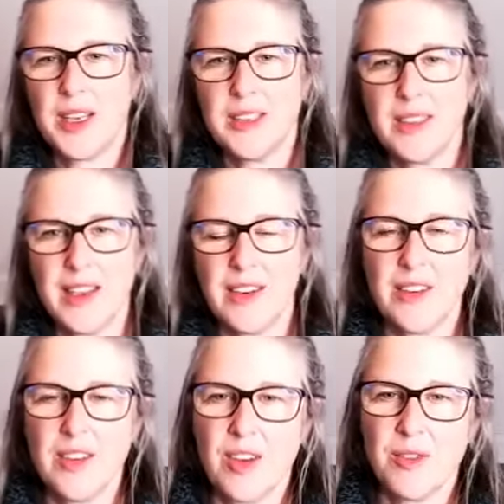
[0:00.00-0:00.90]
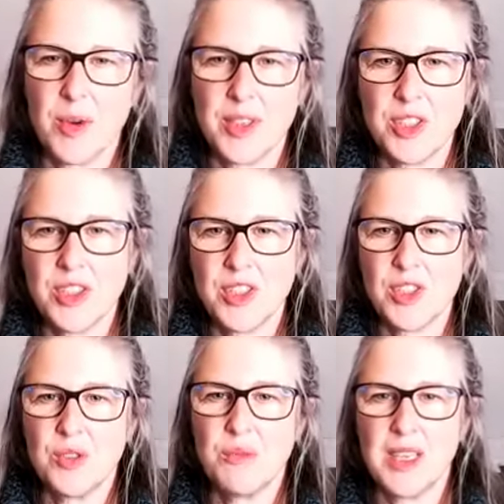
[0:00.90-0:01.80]
later and you have questions,
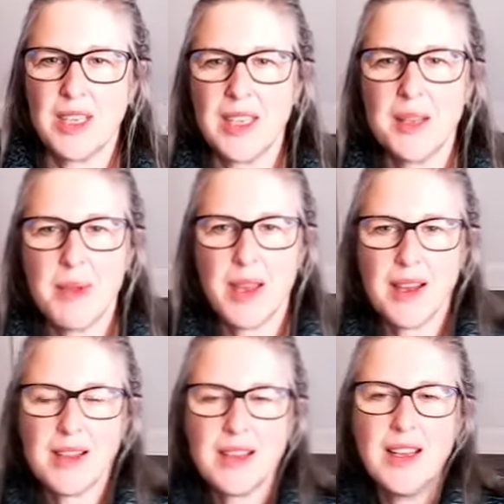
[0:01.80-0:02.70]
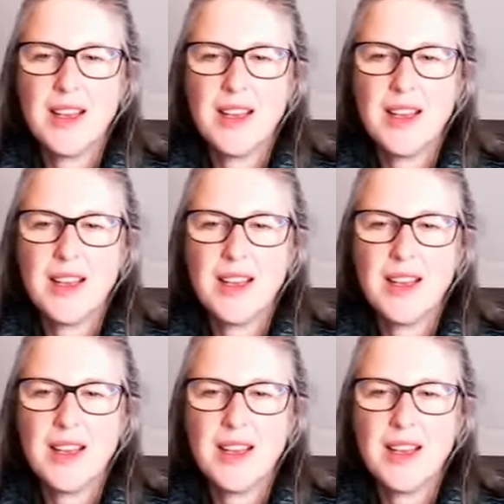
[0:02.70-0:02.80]
shoot me an email